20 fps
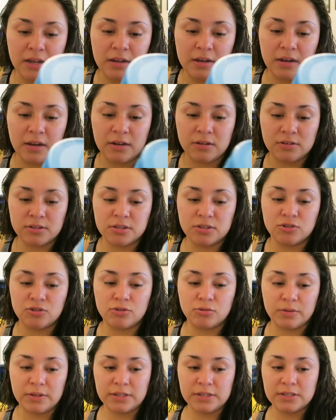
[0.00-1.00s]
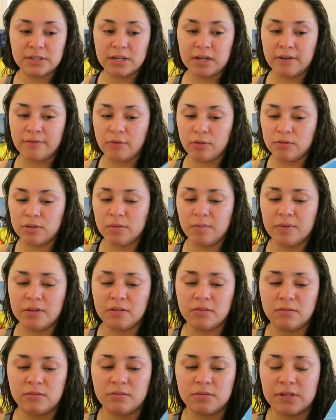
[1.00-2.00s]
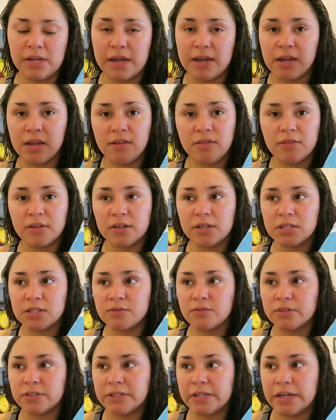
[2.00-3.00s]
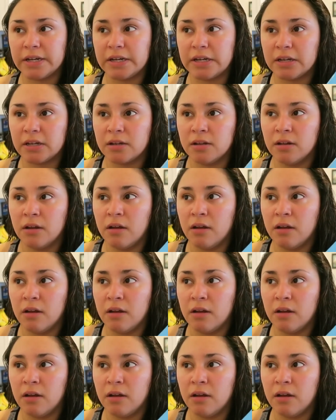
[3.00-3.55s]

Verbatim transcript: nails and joints and I've only been taking this for like